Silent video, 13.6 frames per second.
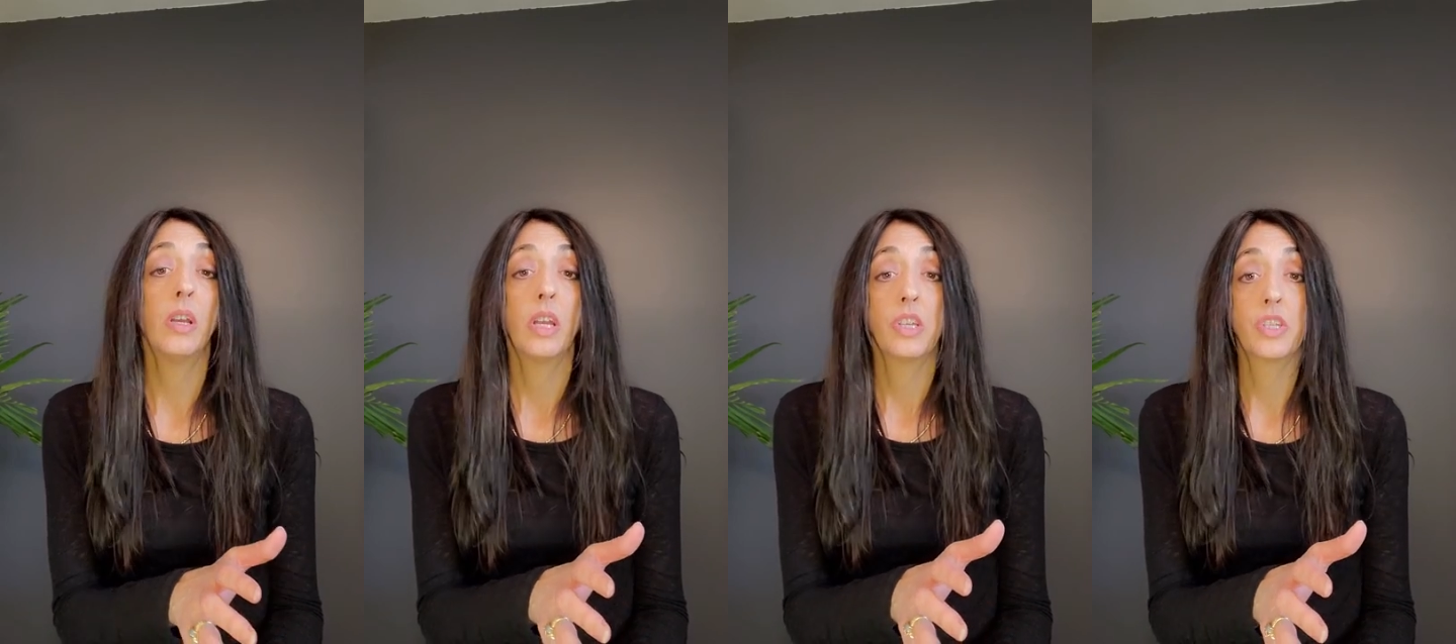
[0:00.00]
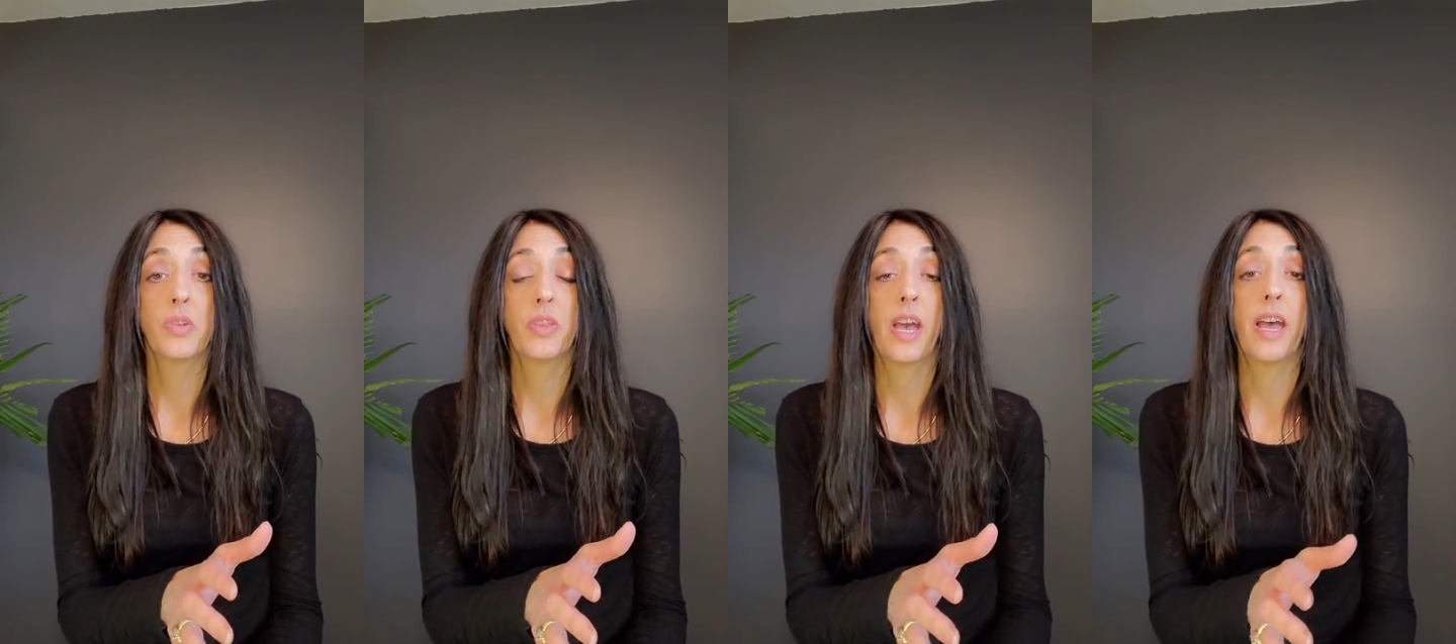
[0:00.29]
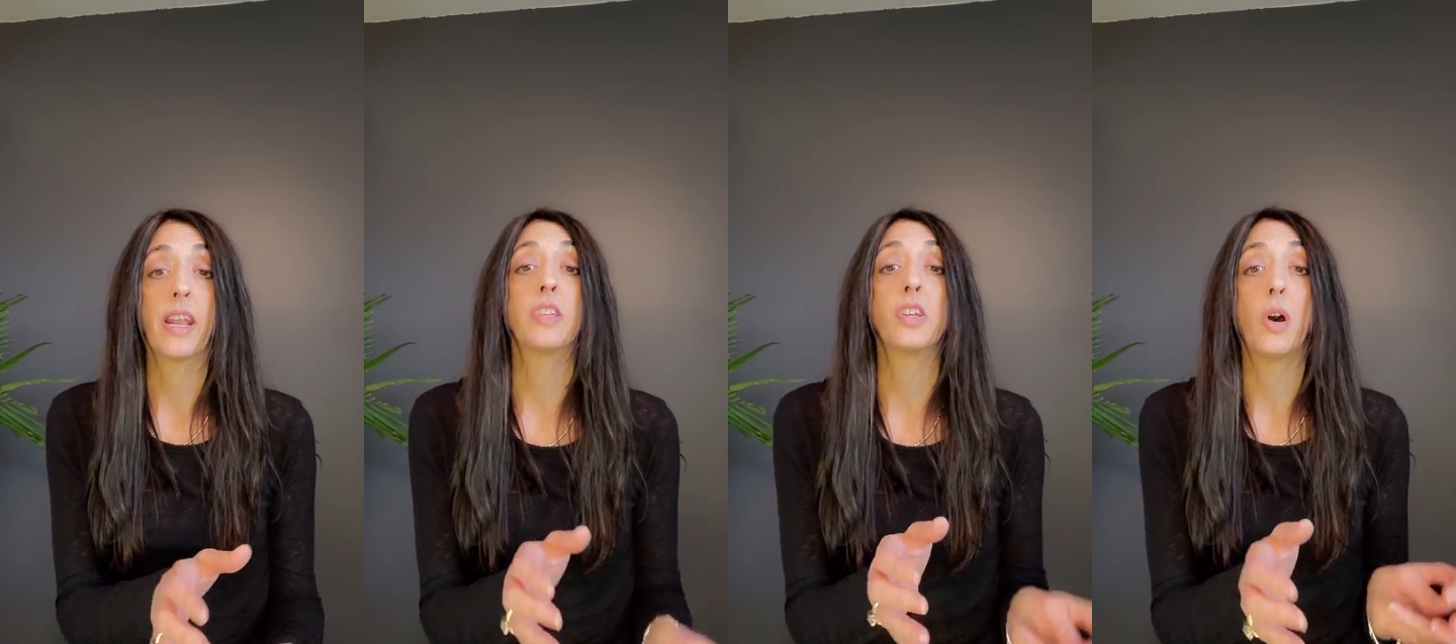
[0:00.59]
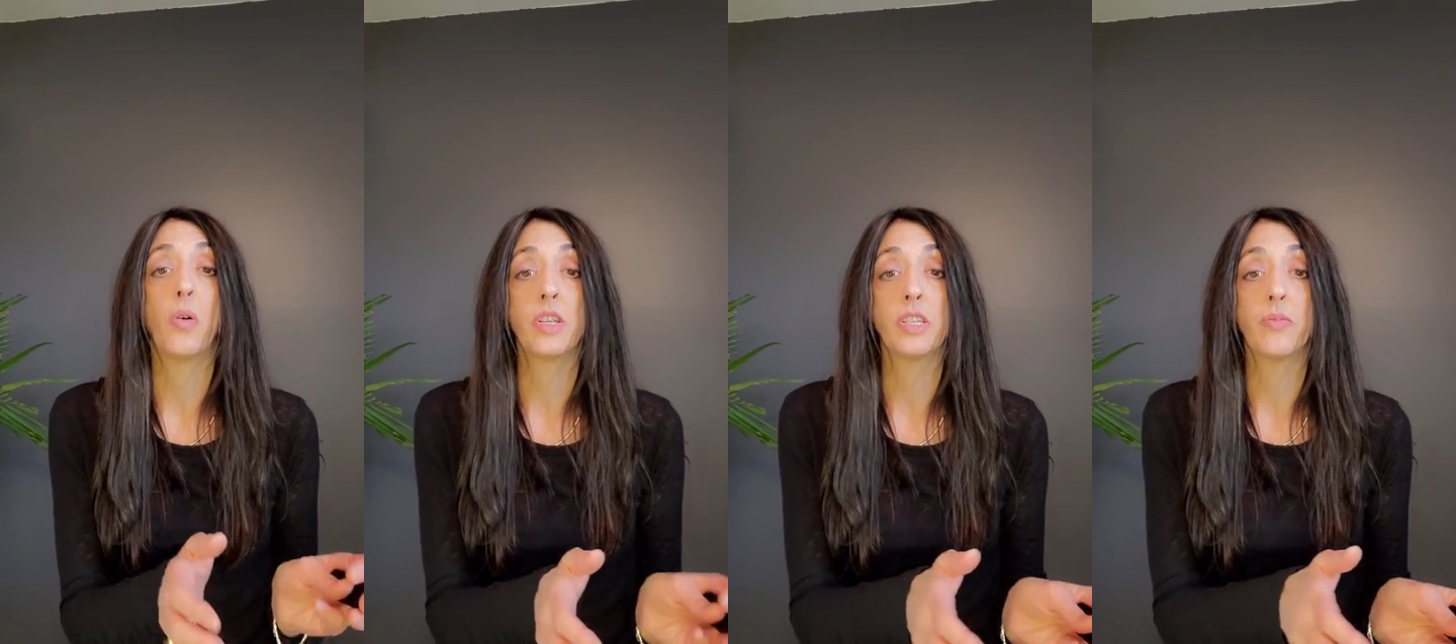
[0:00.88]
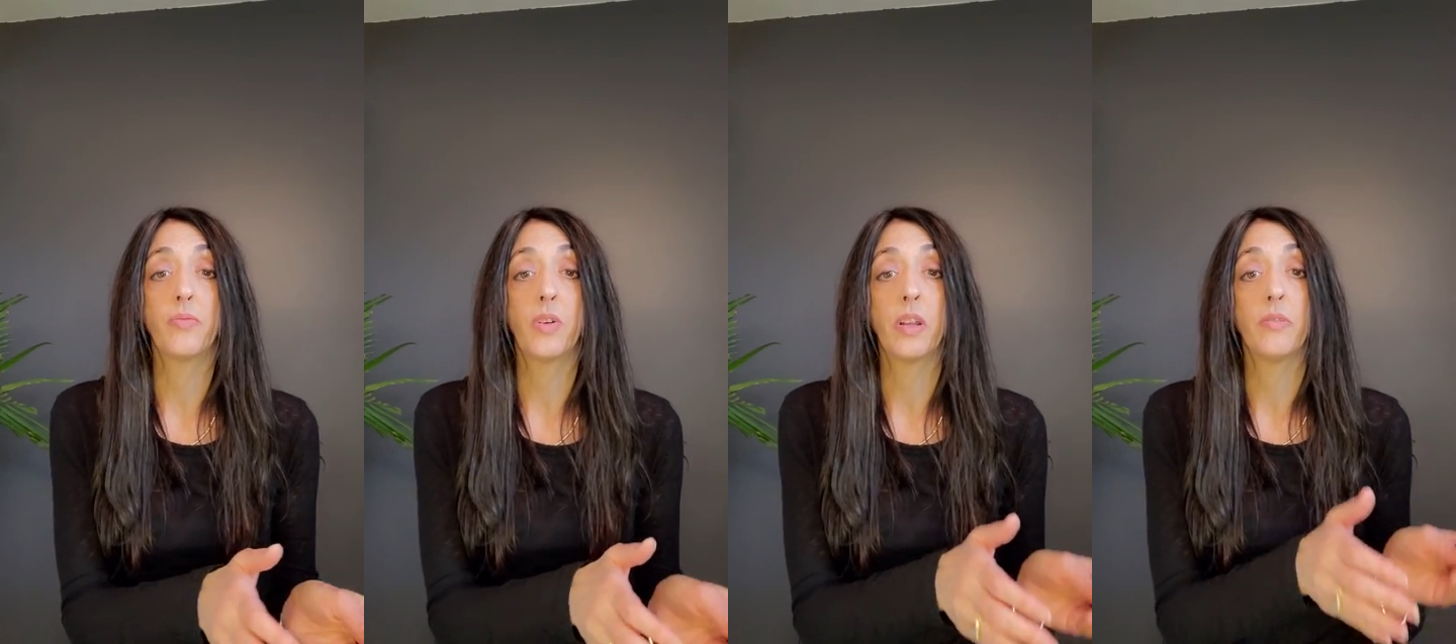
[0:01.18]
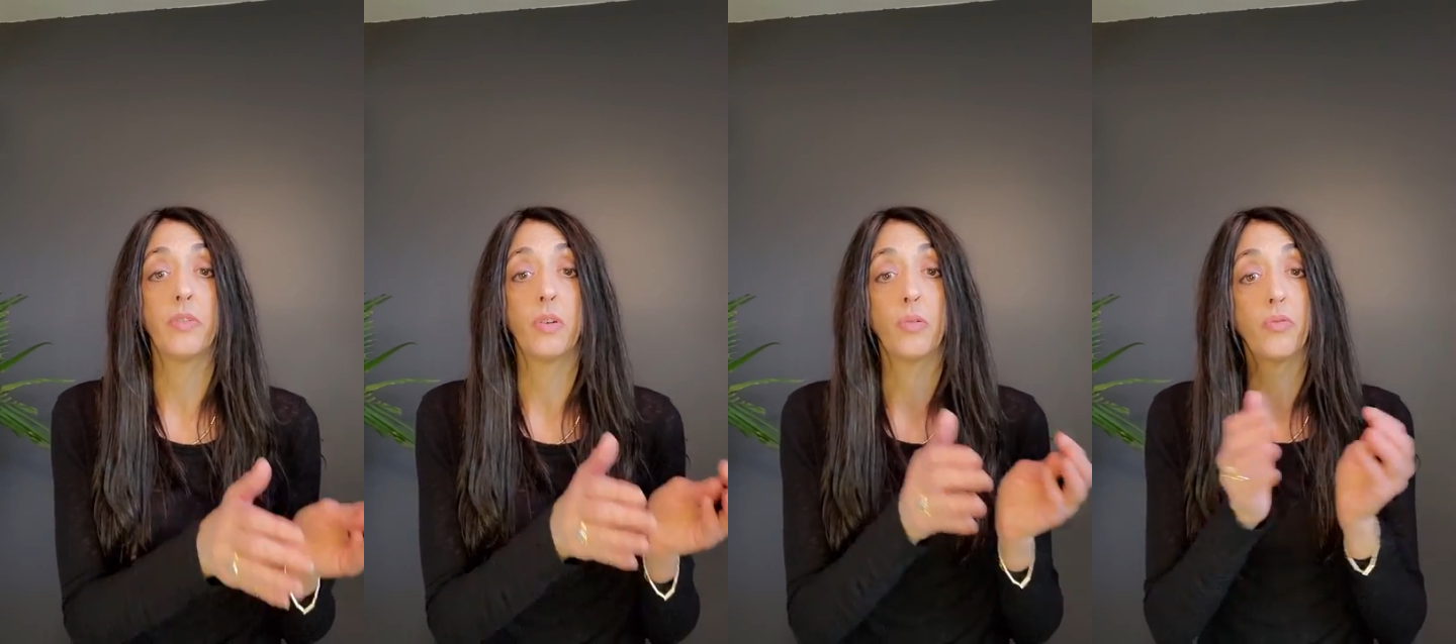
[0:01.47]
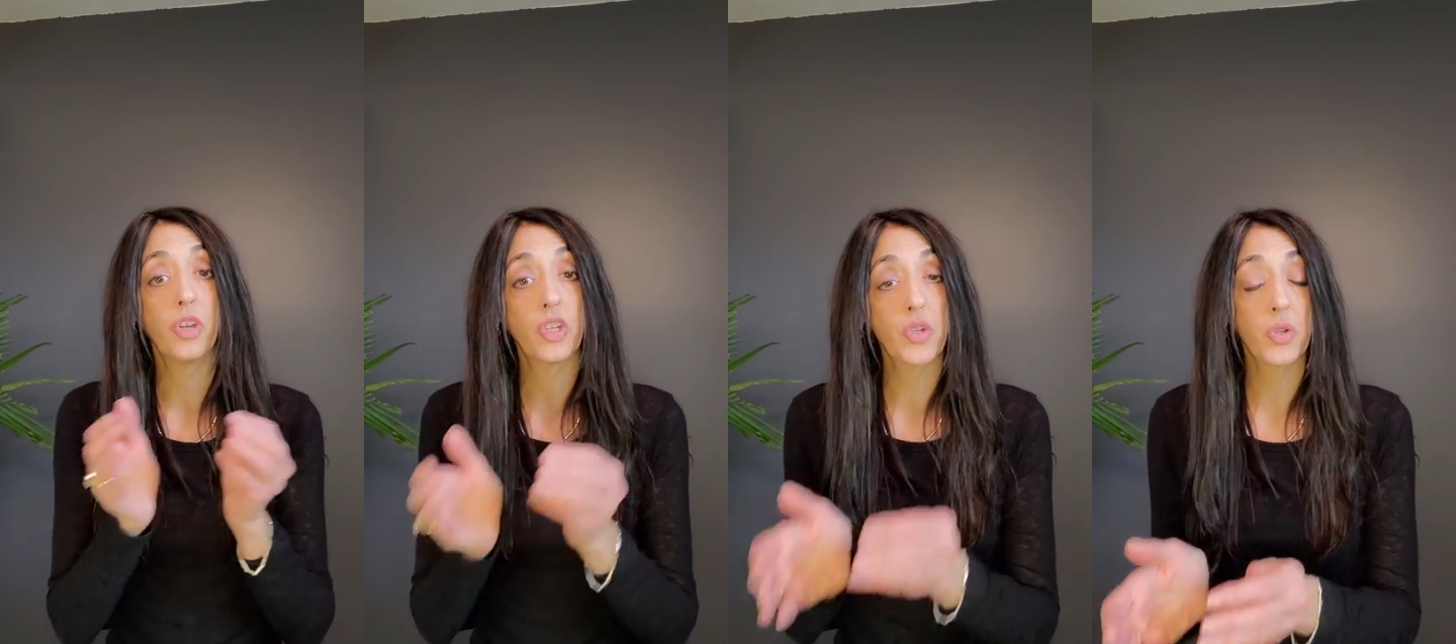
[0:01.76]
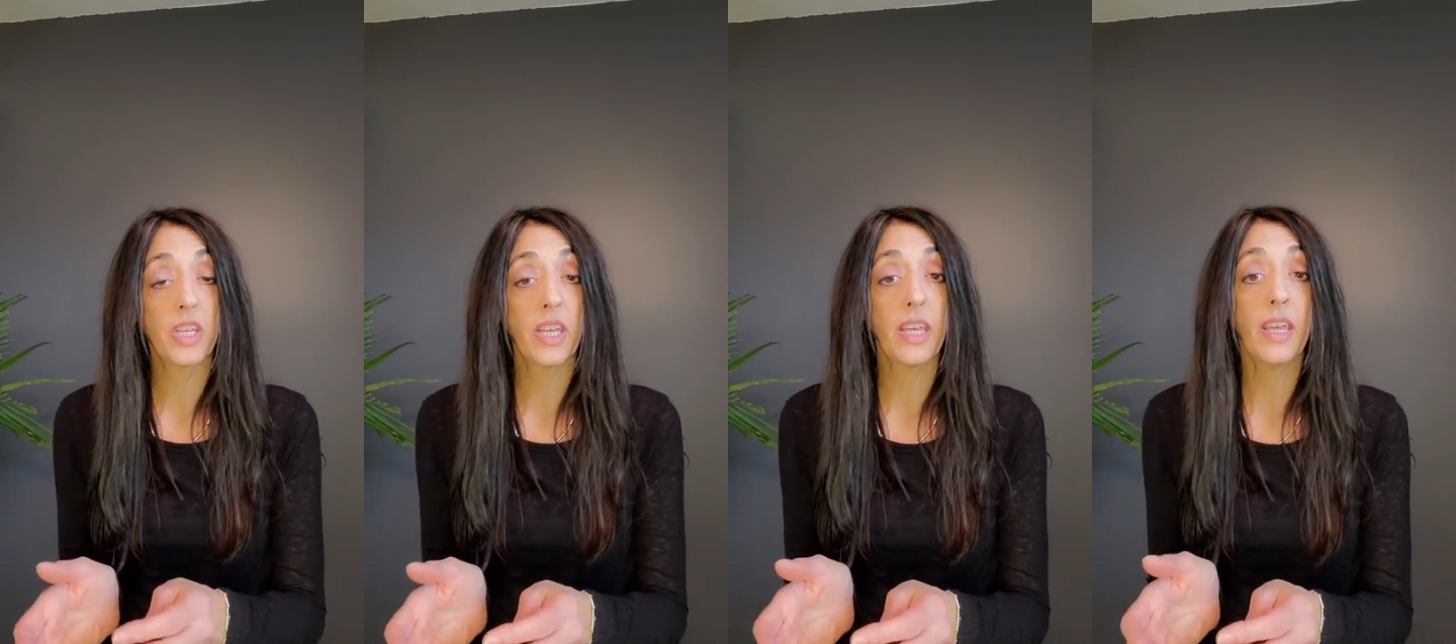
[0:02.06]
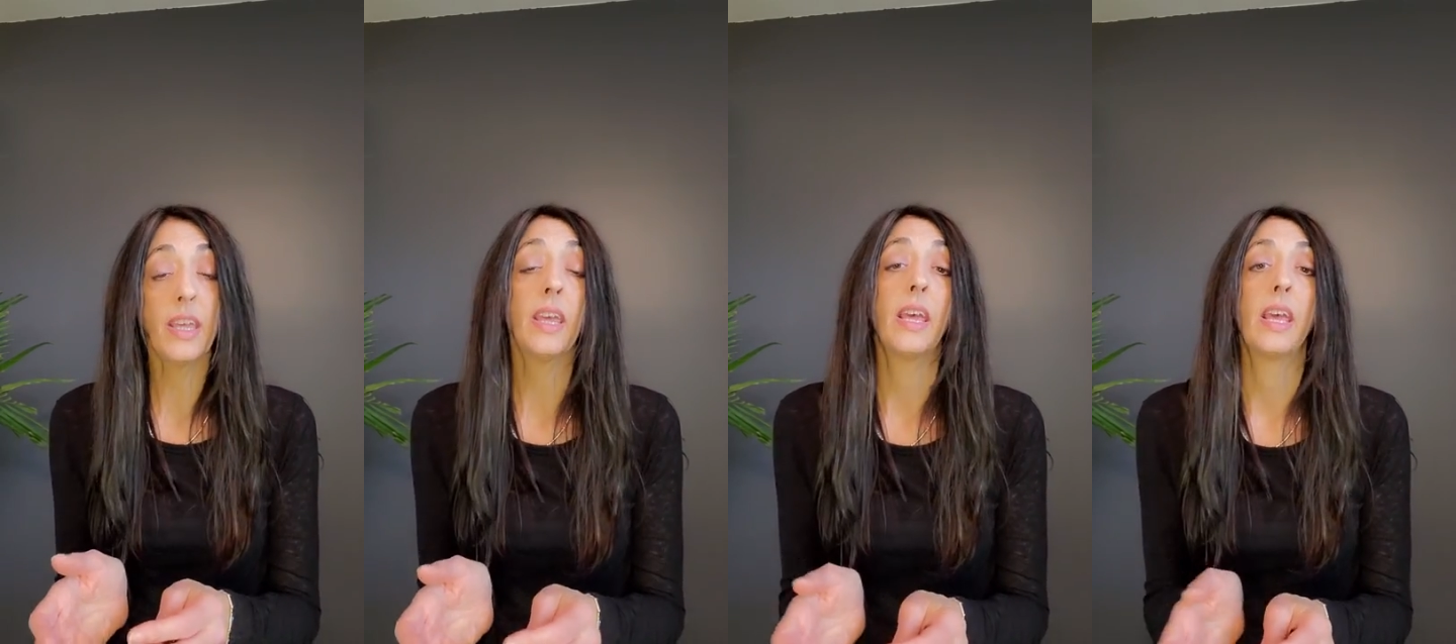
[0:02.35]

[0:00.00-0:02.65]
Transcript: so that it's always in front of you visually